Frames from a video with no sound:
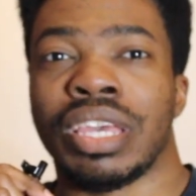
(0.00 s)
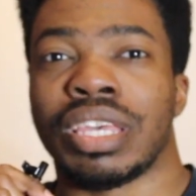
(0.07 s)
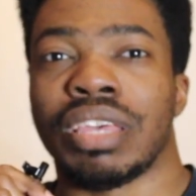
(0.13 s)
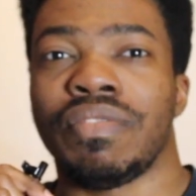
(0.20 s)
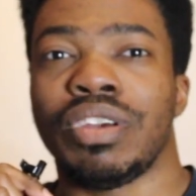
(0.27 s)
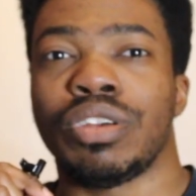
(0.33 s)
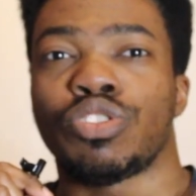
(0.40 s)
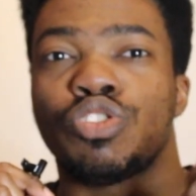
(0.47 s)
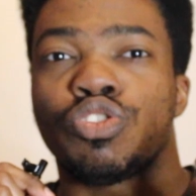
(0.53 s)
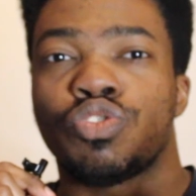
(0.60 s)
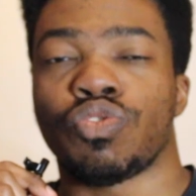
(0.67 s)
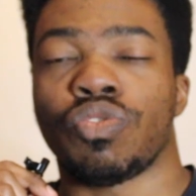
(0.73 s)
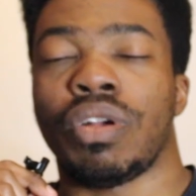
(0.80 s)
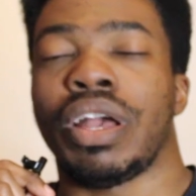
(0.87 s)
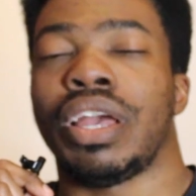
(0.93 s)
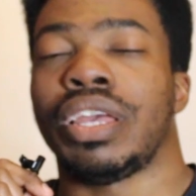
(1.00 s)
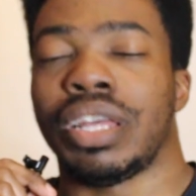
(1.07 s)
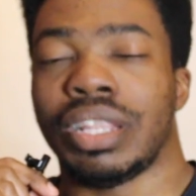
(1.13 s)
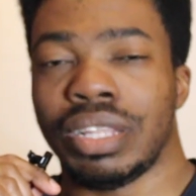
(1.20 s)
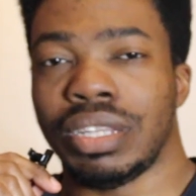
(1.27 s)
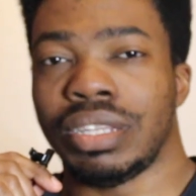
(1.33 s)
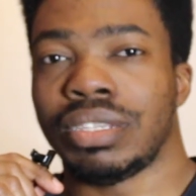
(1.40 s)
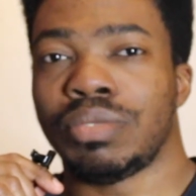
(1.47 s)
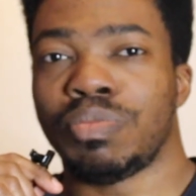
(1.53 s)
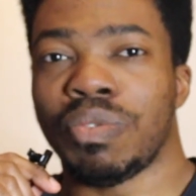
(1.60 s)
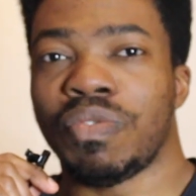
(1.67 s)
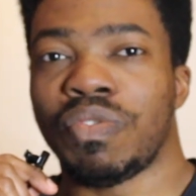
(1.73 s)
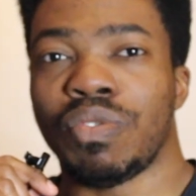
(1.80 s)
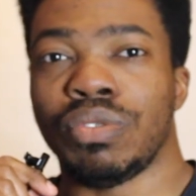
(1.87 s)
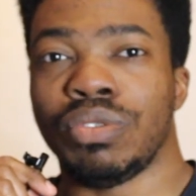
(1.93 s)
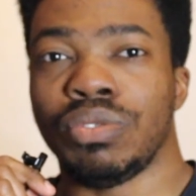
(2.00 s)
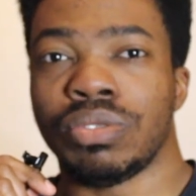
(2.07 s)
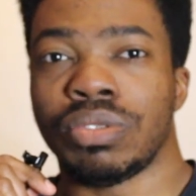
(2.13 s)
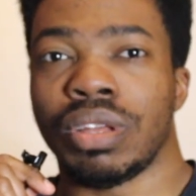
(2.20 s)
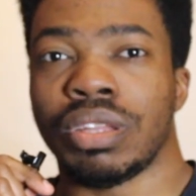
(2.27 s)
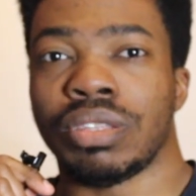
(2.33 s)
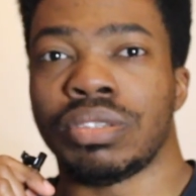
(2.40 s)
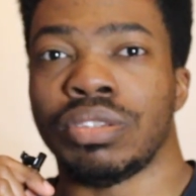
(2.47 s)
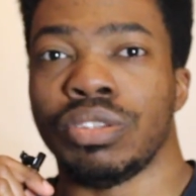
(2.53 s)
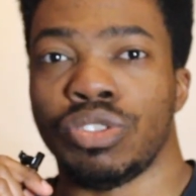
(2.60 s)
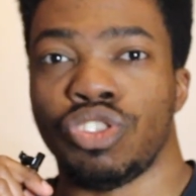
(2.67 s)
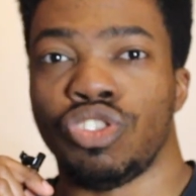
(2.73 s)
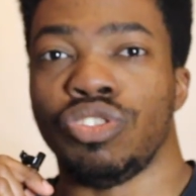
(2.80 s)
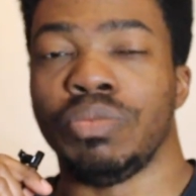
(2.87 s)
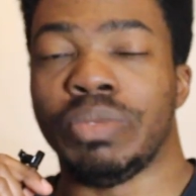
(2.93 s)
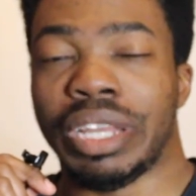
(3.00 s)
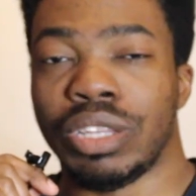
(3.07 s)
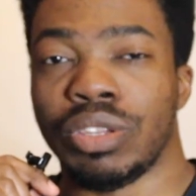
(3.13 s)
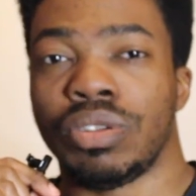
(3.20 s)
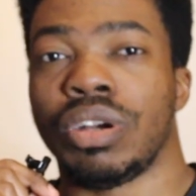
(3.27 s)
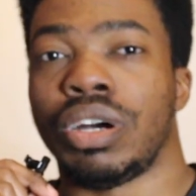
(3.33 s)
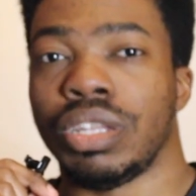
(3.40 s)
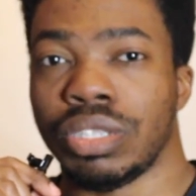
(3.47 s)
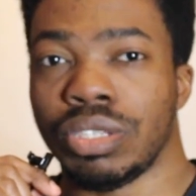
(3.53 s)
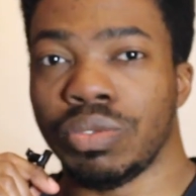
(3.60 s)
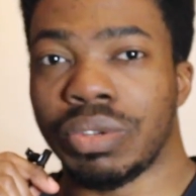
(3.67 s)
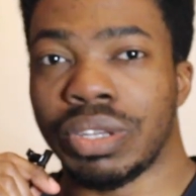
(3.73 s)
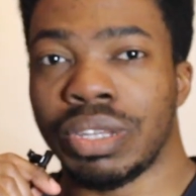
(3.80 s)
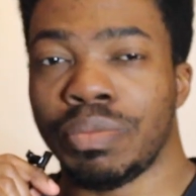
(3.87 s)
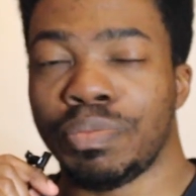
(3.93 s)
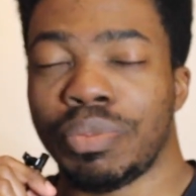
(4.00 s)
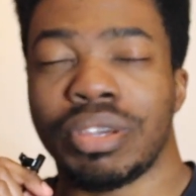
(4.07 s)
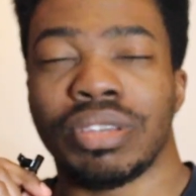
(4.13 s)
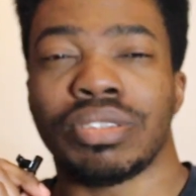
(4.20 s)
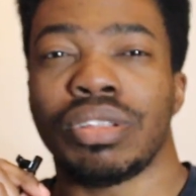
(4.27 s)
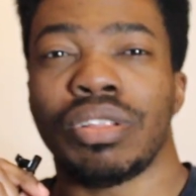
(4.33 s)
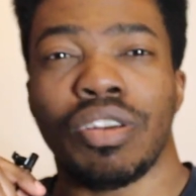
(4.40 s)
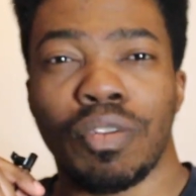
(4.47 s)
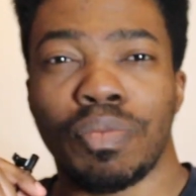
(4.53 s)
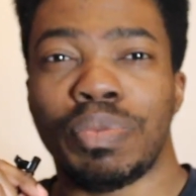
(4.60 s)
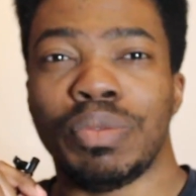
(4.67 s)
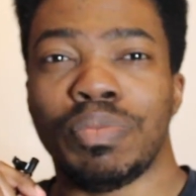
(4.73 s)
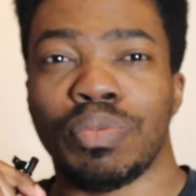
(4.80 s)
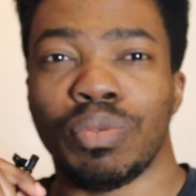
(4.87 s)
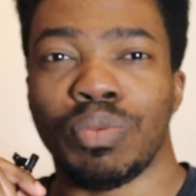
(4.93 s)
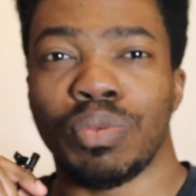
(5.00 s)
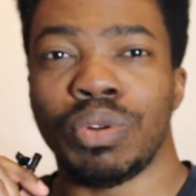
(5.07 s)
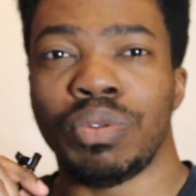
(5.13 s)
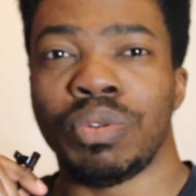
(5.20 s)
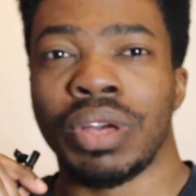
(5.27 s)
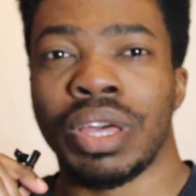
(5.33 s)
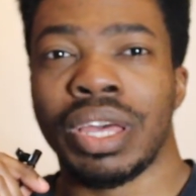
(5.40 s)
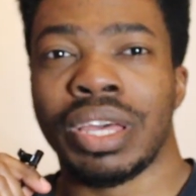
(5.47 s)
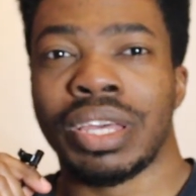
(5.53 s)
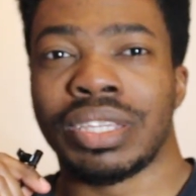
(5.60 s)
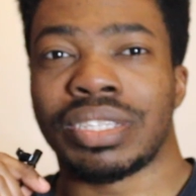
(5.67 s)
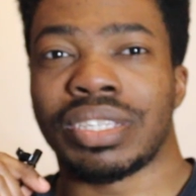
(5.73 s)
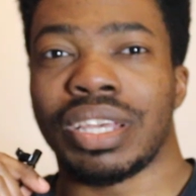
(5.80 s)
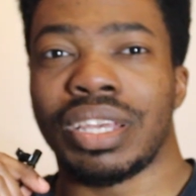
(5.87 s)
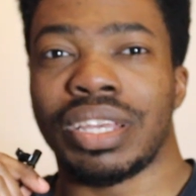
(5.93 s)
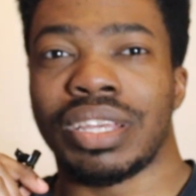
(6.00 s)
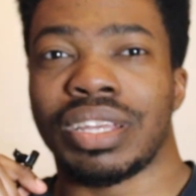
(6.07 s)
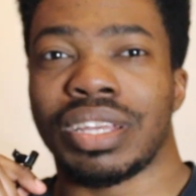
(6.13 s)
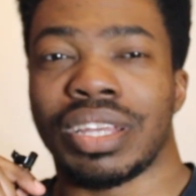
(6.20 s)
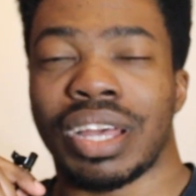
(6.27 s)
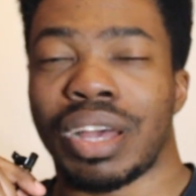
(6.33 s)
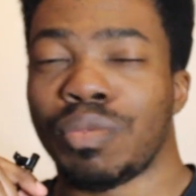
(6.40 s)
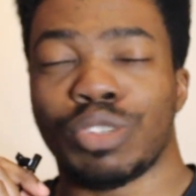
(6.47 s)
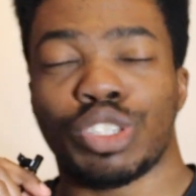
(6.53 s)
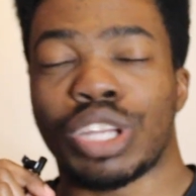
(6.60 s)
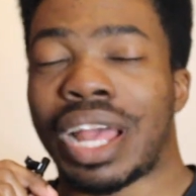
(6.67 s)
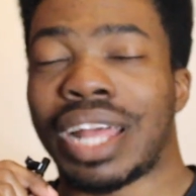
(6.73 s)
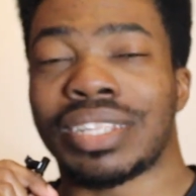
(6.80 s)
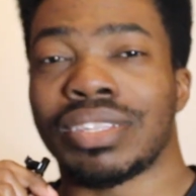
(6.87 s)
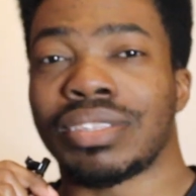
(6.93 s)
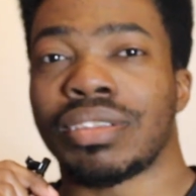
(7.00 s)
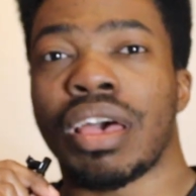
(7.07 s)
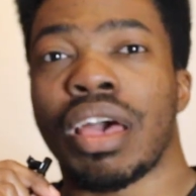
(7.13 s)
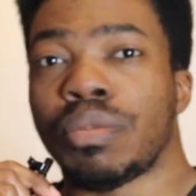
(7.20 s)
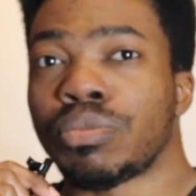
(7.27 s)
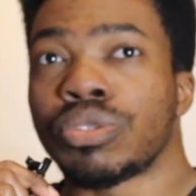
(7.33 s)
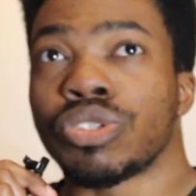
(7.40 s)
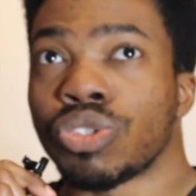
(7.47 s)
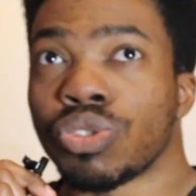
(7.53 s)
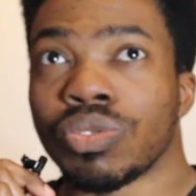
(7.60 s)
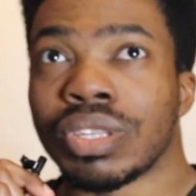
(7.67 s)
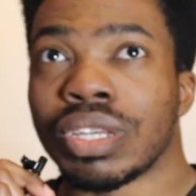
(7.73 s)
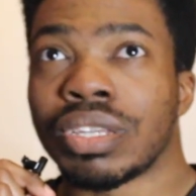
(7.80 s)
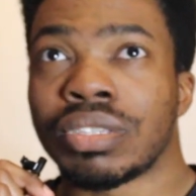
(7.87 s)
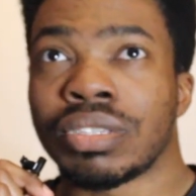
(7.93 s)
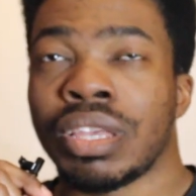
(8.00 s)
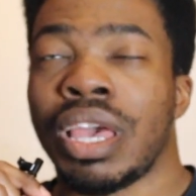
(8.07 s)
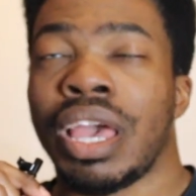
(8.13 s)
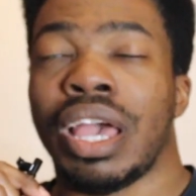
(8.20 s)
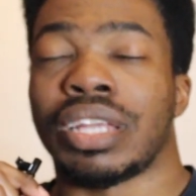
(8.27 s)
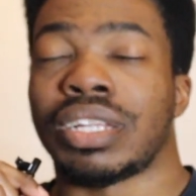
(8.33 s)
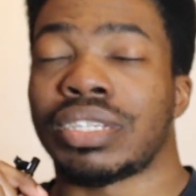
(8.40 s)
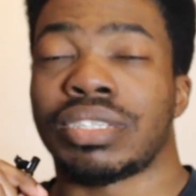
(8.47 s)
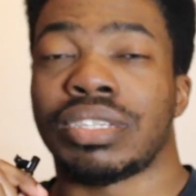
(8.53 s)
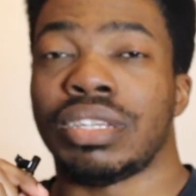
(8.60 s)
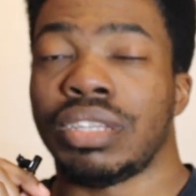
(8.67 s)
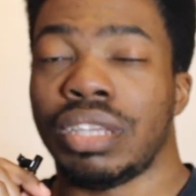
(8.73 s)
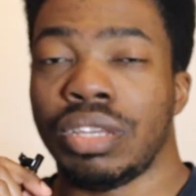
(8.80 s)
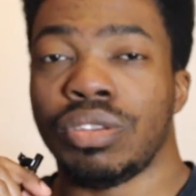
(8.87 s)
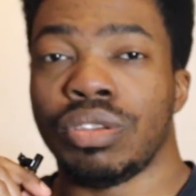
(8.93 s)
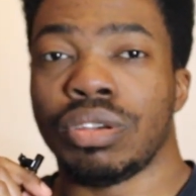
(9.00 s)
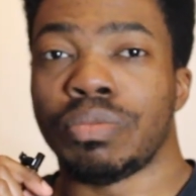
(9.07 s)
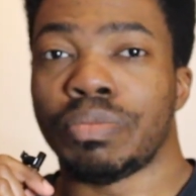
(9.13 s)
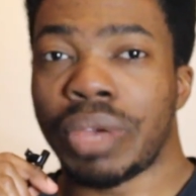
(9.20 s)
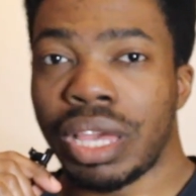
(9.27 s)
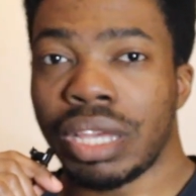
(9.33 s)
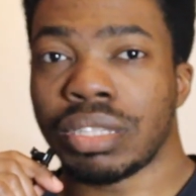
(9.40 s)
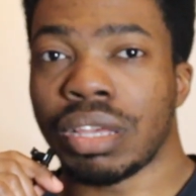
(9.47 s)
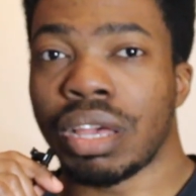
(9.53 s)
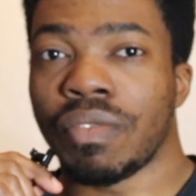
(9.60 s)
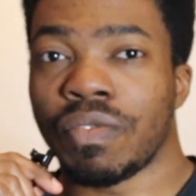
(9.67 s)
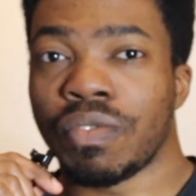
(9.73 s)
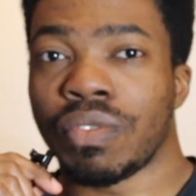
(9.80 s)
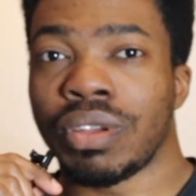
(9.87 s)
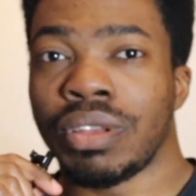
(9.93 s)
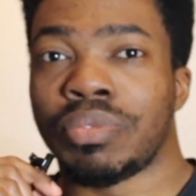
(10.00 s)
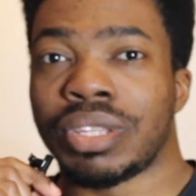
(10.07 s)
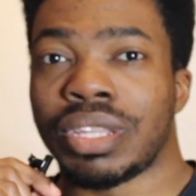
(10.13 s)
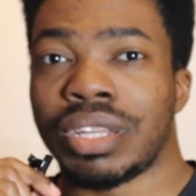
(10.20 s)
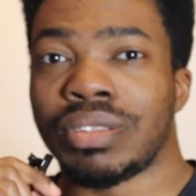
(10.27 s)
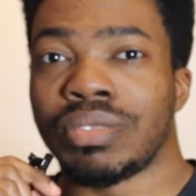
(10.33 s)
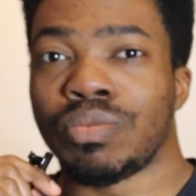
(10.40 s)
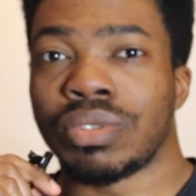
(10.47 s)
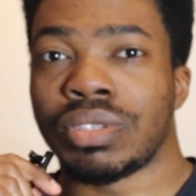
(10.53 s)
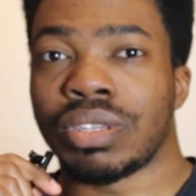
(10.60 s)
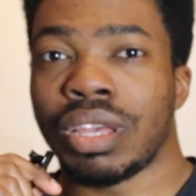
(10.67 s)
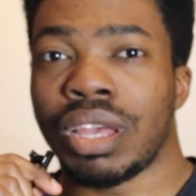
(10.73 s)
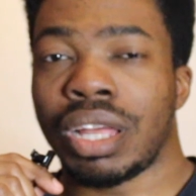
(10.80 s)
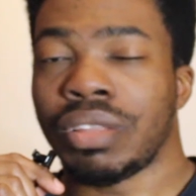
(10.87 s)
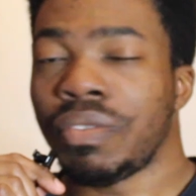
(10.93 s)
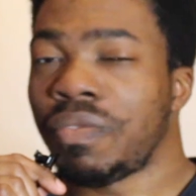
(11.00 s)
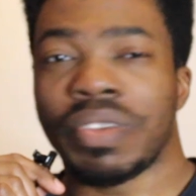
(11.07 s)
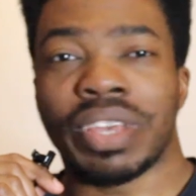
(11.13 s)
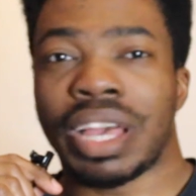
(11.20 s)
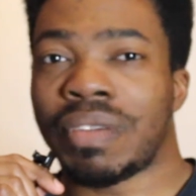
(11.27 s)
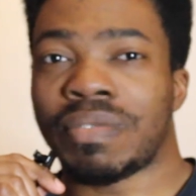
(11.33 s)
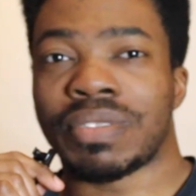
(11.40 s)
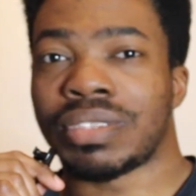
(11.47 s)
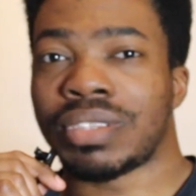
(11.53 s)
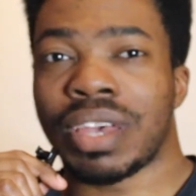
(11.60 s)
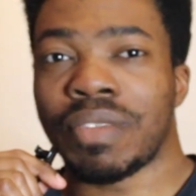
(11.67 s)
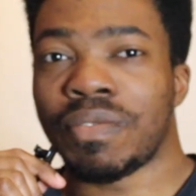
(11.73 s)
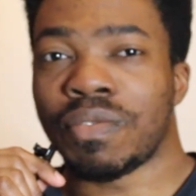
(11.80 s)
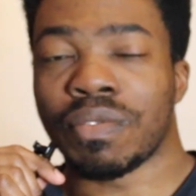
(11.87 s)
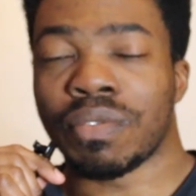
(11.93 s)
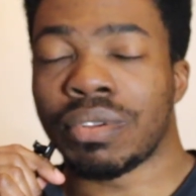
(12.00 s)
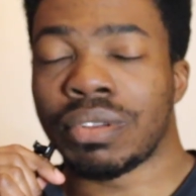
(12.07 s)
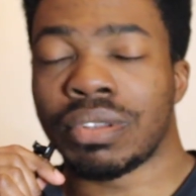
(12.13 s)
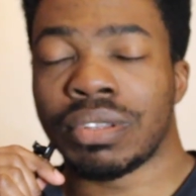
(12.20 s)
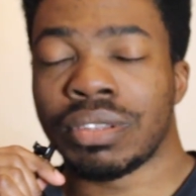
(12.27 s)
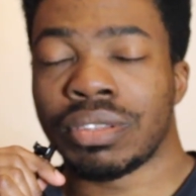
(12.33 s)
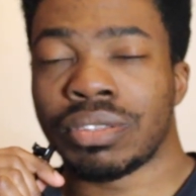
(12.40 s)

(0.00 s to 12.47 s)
give it a try at least before you start to assume that you can't do it, because a lot of people will say, I wish I had the time to do this, and I say, yeah, you can make time for it, but then would say, I don't think I have the time for it.